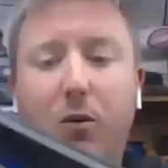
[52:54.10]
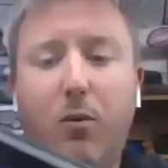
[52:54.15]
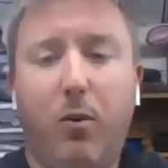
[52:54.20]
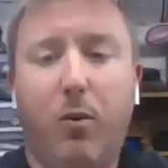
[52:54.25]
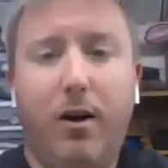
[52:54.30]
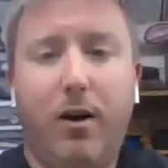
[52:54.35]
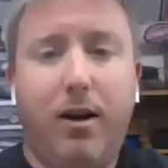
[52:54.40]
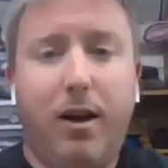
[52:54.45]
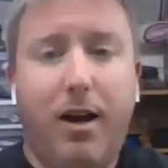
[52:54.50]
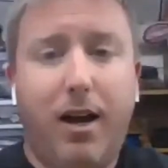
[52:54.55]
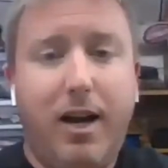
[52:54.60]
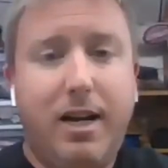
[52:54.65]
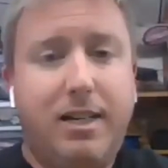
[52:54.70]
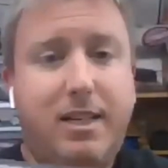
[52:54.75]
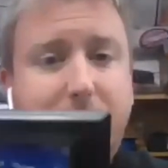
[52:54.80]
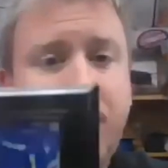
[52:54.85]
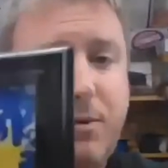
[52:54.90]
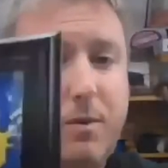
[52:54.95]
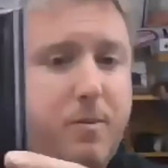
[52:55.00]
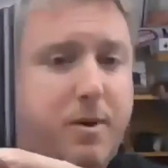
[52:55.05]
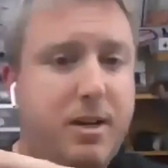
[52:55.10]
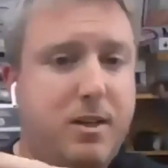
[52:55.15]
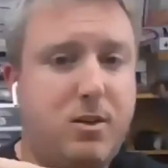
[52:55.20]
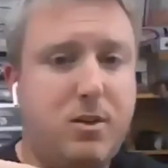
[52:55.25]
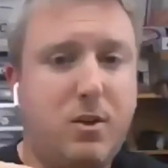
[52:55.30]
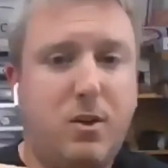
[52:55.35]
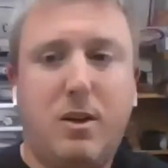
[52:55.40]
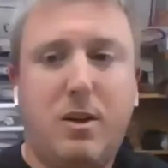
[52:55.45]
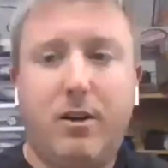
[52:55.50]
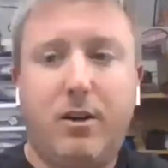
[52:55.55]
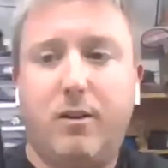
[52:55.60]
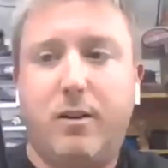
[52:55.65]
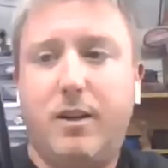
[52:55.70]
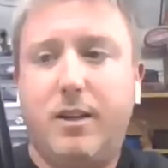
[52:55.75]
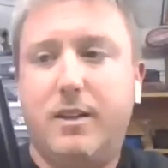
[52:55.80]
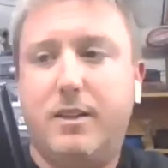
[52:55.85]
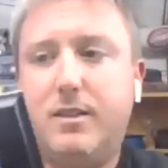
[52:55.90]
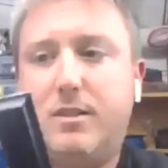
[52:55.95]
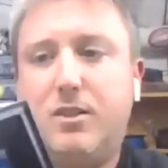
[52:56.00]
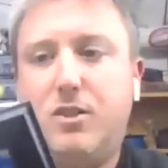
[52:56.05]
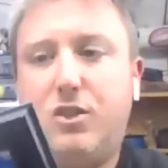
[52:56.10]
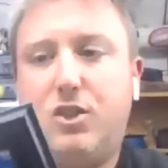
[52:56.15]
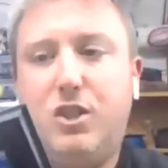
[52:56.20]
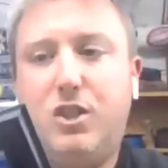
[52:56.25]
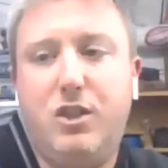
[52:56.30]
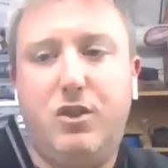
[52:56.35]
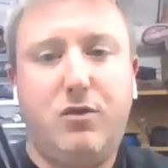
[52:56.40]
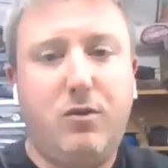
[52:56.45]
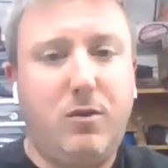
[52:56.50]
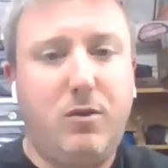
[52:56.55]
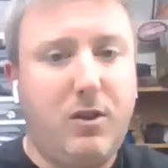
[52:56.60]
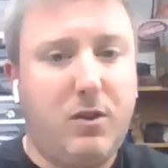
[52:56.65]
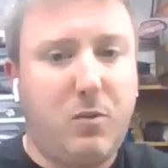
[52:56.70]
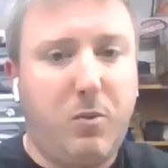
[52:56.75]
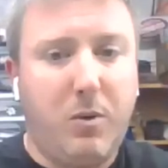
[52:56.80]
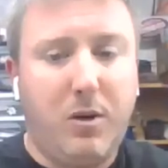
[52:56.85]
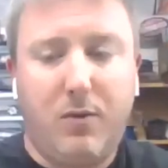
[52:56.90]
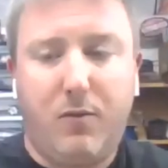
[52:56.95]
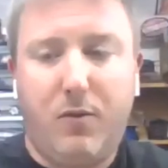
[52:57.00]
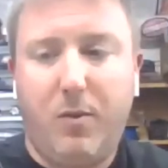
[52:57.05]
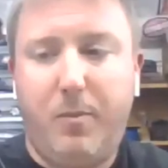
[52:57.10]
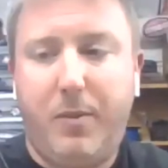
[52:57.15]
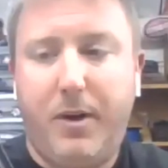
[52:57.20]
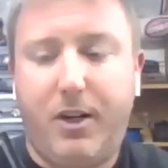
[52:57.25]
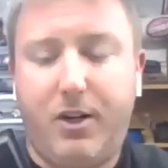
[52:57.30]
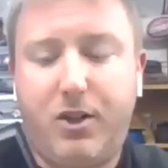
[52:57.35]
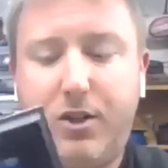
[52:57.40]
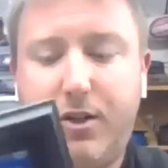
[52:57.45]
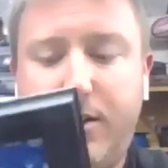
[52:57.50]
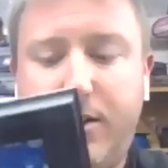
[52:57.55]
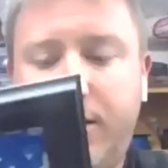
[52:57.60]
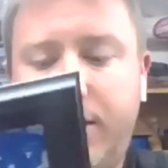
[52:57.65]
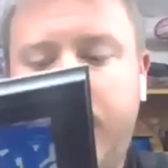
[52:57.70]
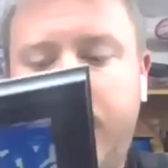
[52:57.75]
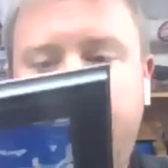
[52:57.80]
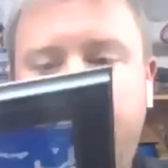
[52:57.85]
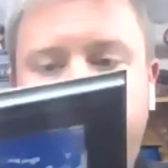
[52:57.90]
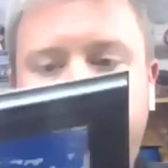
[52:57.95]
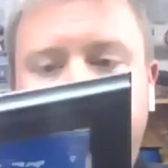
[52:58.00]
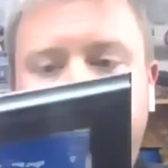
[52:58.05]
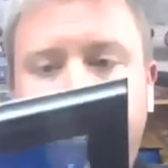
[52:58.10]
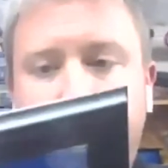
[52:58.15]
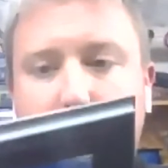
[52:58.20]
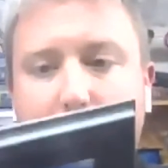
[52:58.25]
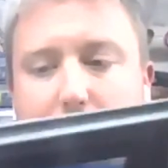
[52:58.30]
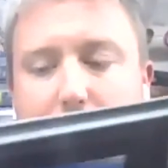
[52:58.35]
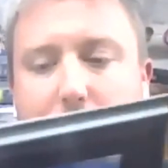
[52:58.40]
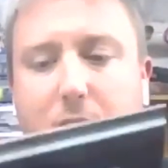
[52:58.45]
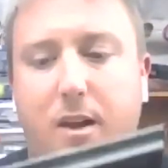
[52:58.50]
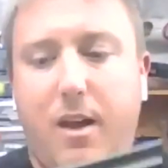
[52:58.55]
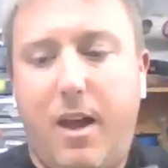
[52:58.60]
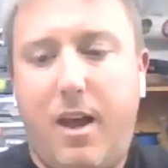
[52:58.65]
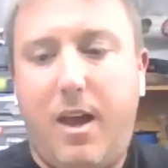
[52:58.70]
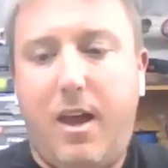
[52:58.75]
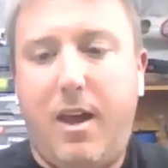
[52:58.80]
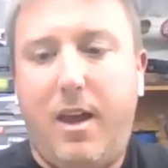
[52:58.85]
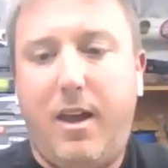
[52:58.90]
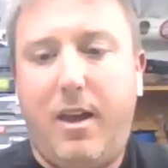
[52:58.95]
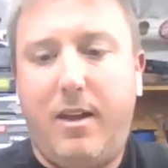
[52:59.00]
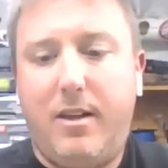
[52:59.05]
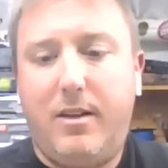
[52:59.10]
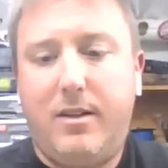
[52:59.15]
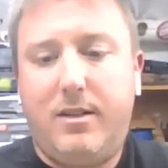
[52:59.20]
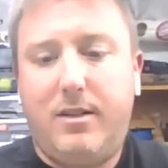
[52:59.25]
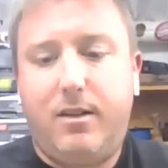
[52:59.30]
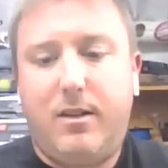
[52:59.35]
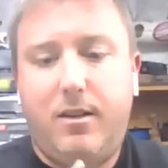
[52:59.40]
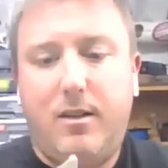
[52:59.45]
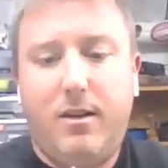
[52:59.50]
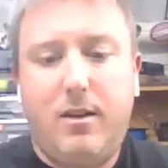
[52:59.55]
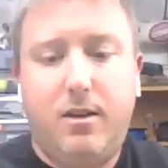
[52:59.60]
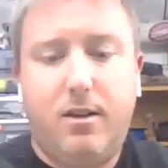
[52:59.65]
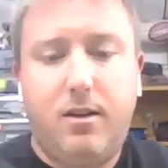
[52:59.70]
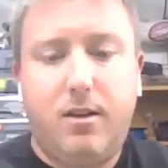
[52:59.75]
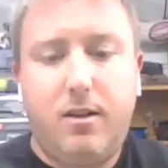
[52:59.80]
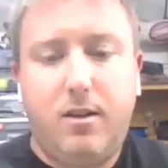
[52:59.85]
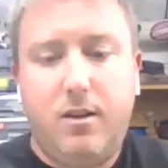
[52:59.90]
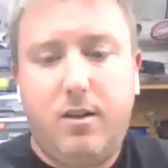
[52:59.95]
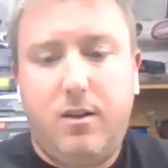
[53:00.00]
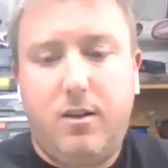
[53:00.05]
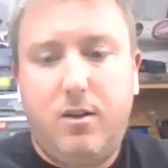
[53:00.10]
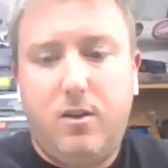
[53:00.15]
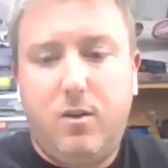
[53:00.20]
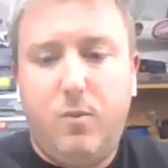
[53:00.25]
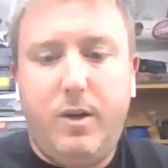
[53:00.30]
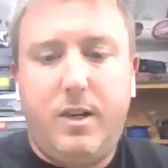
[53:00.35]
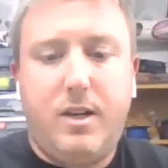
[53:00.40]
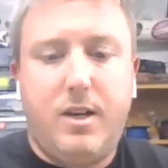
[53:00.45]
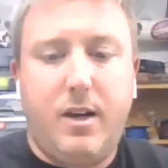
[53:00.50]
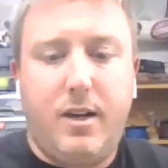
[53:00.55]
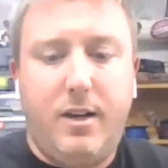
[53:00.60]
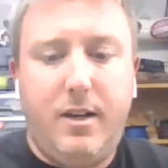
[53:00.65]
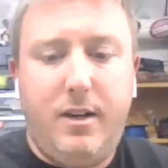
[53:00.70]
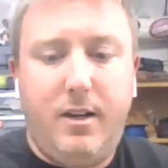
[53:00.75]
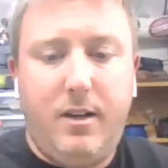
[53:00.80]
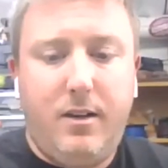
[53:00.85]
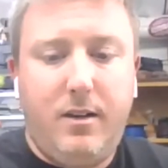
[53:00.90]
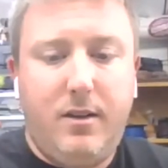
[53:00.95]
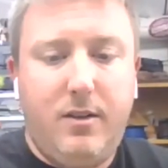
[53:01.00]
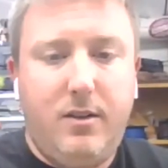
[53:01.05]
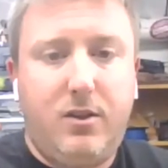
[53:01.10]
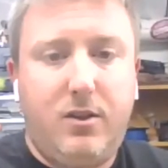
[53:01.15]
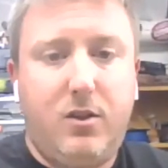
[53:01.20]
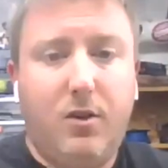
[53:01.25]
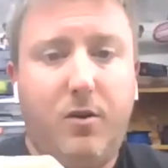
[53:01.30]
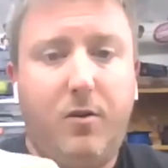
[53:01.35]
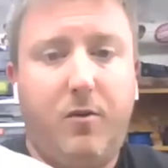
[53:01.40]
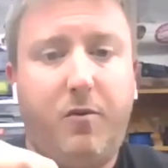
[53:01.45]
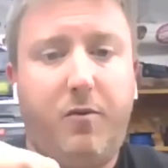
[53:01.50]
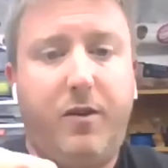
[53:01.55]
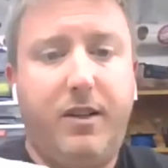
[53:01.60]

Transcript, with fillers: So what I did with my daughter is she drew this wonderful picture and we cut it so it